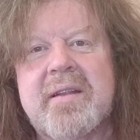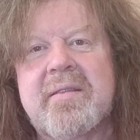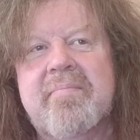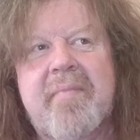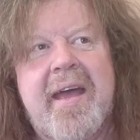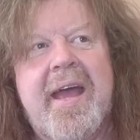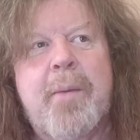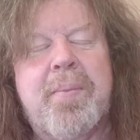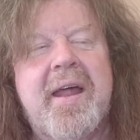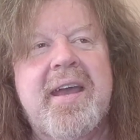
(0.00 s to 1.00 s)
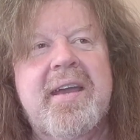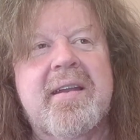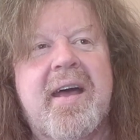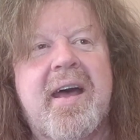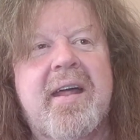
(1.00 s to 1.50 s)
like
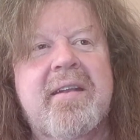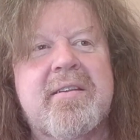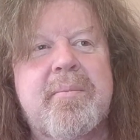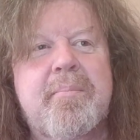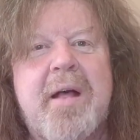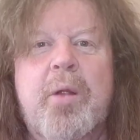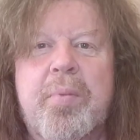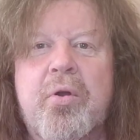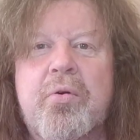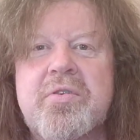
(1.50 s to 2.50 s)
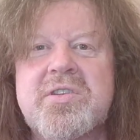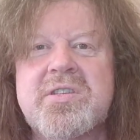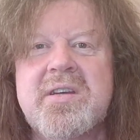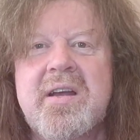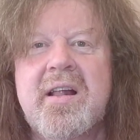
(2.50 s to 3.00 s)
Airplane and Mel
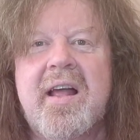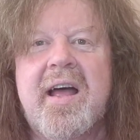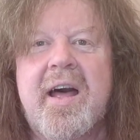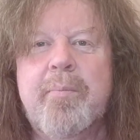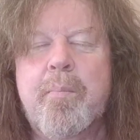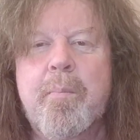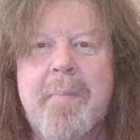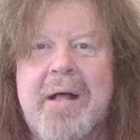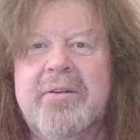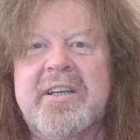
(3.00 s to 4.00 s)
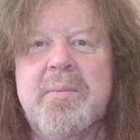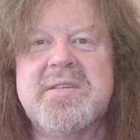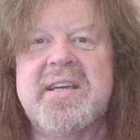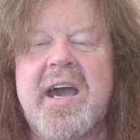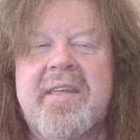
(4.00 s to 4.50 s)
Brooks and melded them
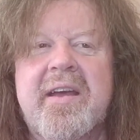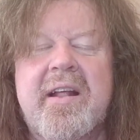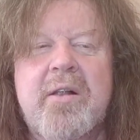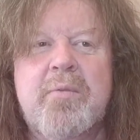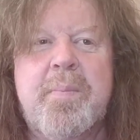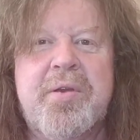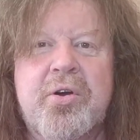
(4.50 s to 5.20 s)
together with